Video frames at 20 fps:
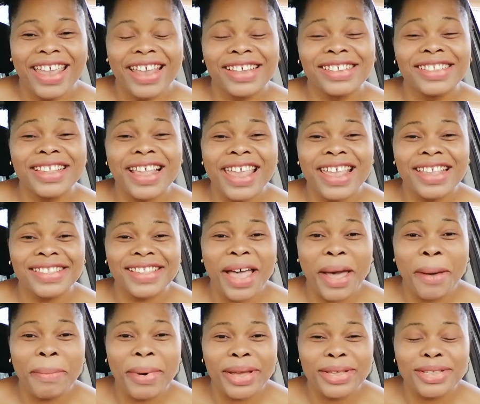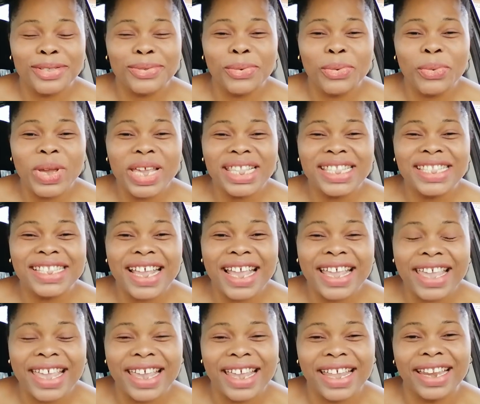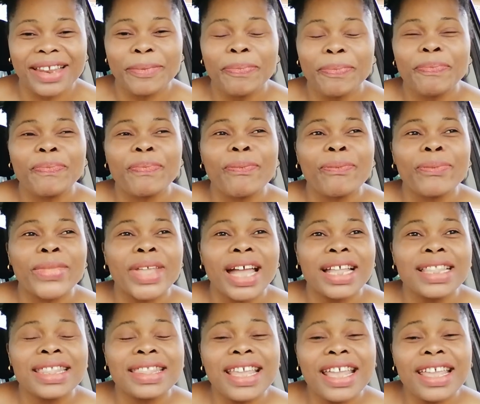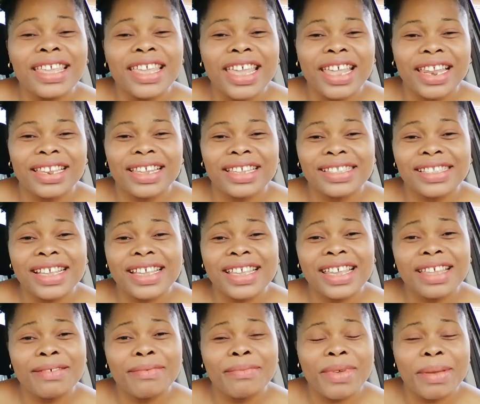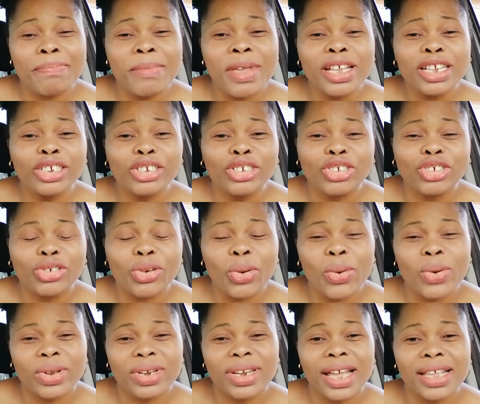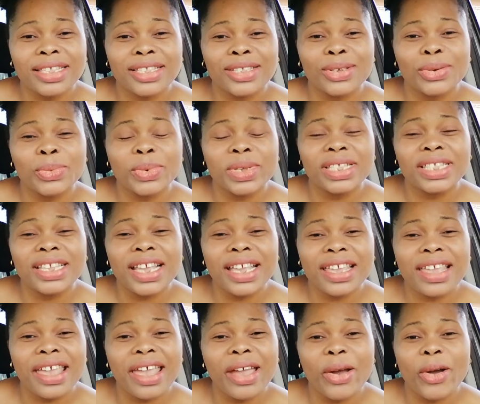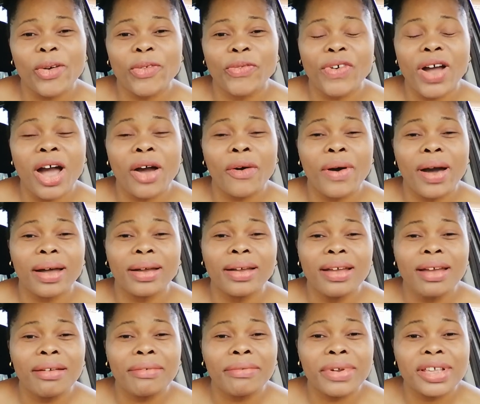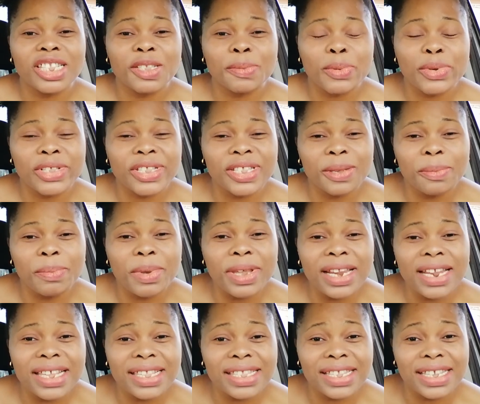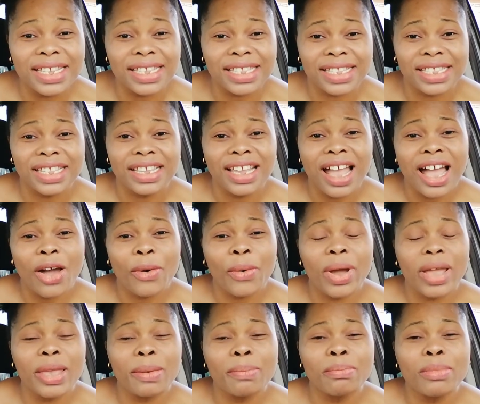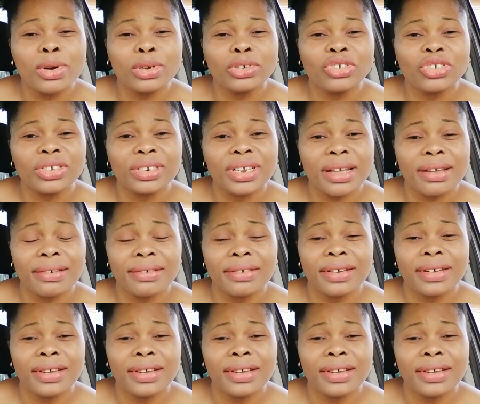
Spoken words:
It's about we thinking, making sure that we take care of our responsibilities, our emotional